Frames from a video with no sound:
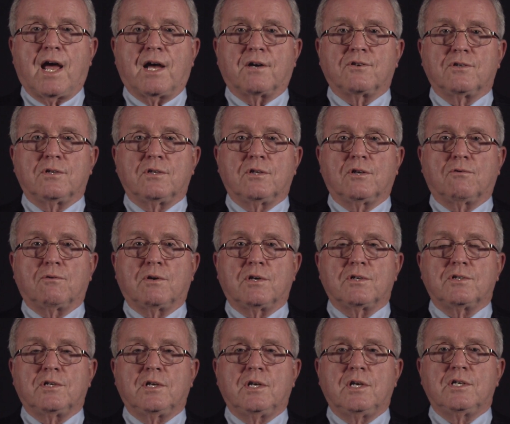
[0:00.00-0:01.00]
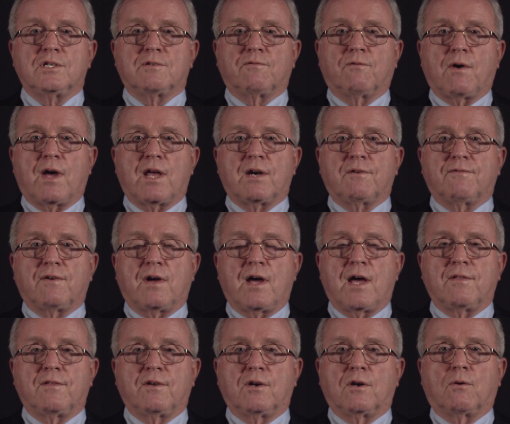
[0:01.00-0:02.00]
action, the trustees have
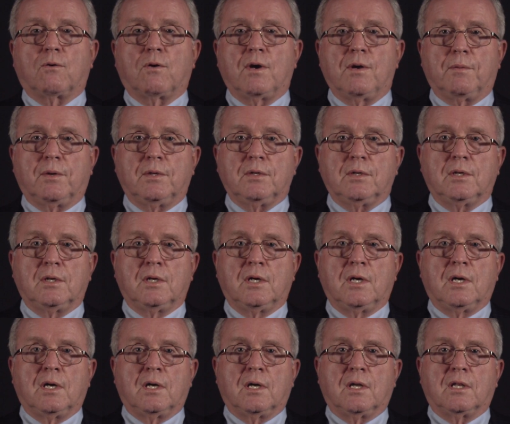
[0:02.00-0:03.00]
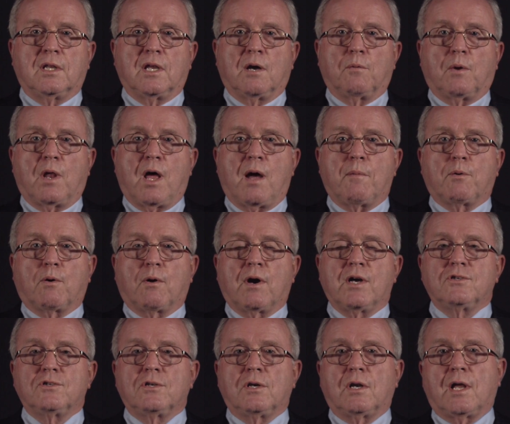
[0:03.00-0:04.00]
ratified the agreement that will
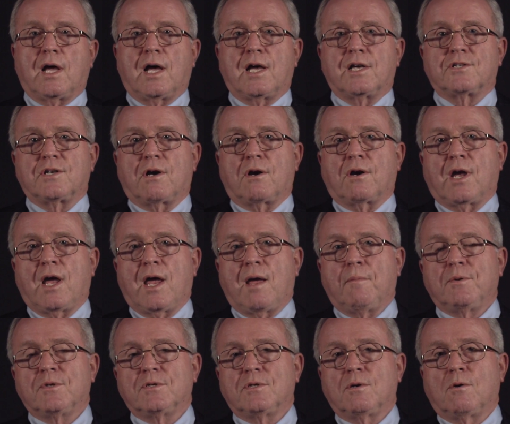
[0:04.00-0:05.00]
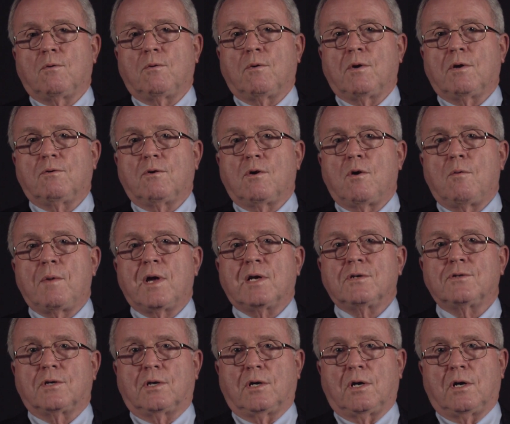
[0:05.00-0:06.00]
operationalize our campus in Querétaro,
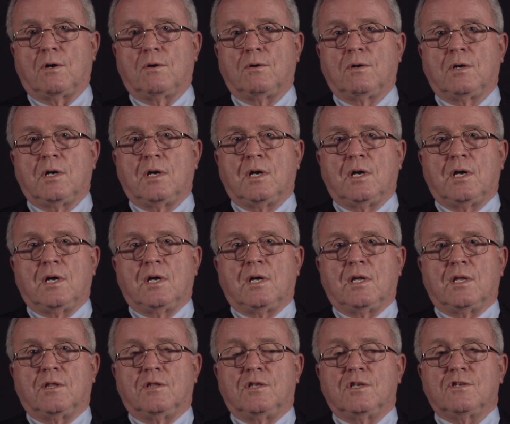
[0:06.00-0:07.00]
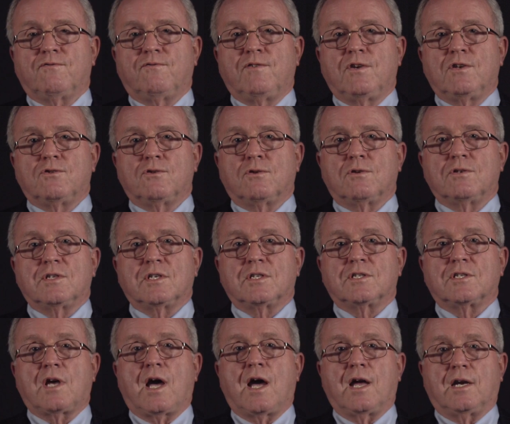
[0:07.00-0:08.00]
Mexico. This venture is
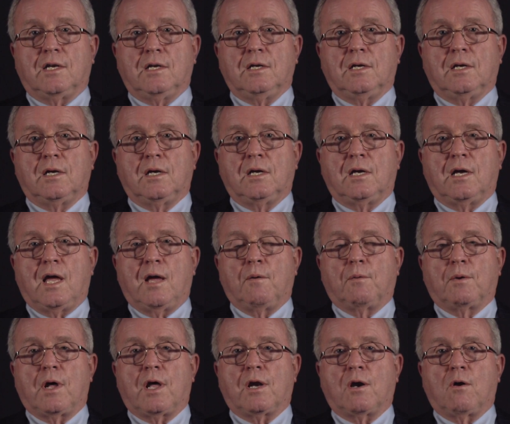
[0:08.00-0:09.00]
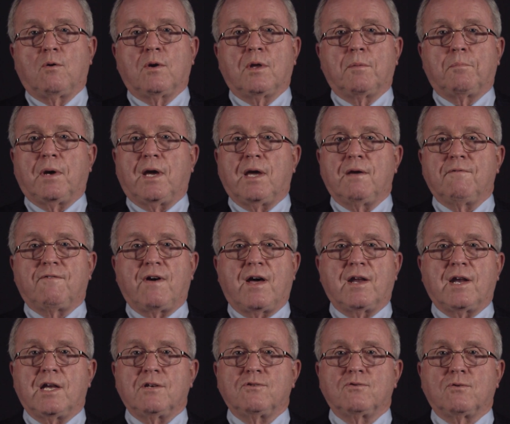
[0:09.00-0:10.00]
exciting and will not only pay
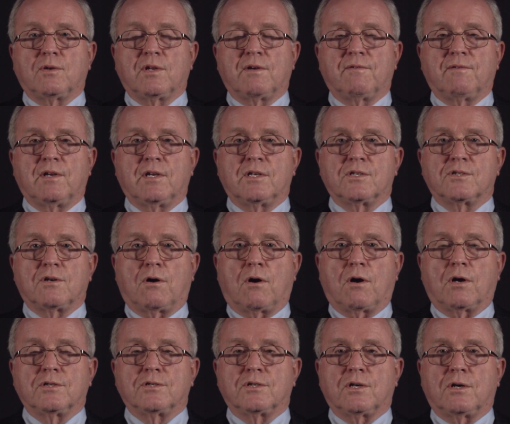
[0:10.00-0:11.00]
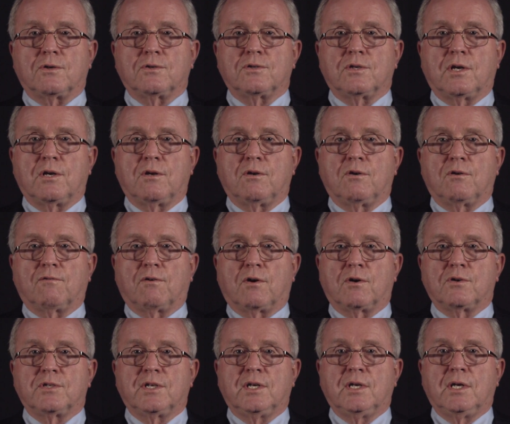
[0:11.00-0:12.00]
financial dividends to Arkansas State
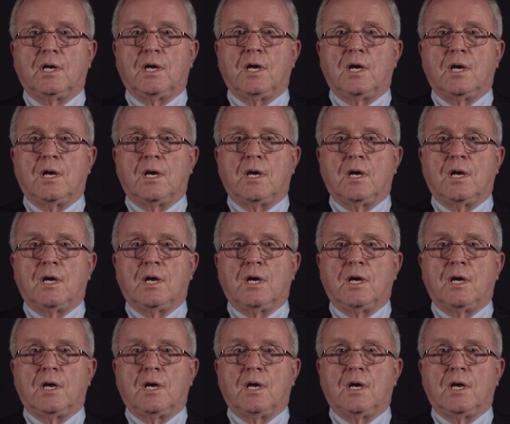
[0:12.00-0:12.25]
University,